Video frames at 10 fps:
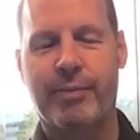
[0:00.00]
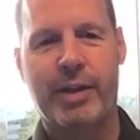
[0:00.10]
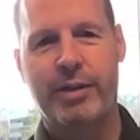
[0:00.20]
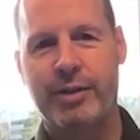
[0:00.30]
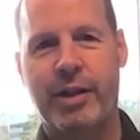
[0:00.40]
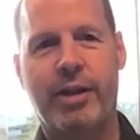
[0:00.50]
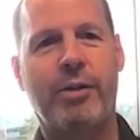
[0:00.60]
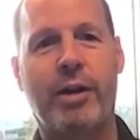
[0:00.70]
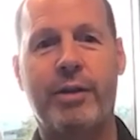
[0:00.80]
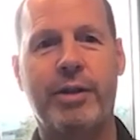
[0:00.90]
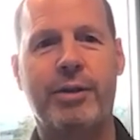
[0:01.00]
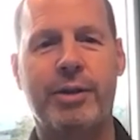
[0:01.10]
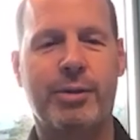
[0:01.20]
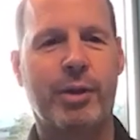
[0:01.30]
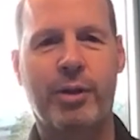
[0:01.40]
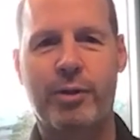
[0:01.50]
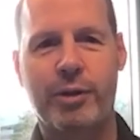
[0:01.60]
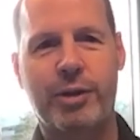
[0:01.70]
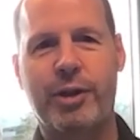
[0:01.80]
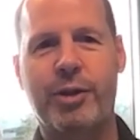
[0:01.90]
And you said our revenue is well over
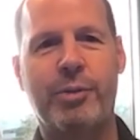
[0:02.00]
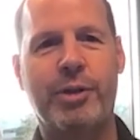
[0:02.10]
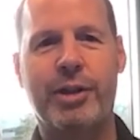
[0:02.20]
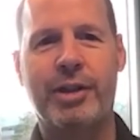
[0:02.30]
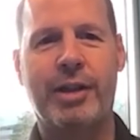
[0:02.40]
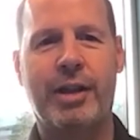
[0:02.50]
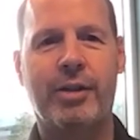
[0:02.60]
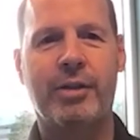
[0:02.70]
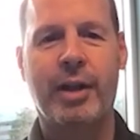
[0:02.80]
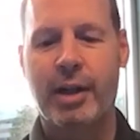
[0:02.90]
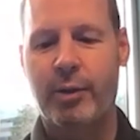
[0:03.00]
200 million now.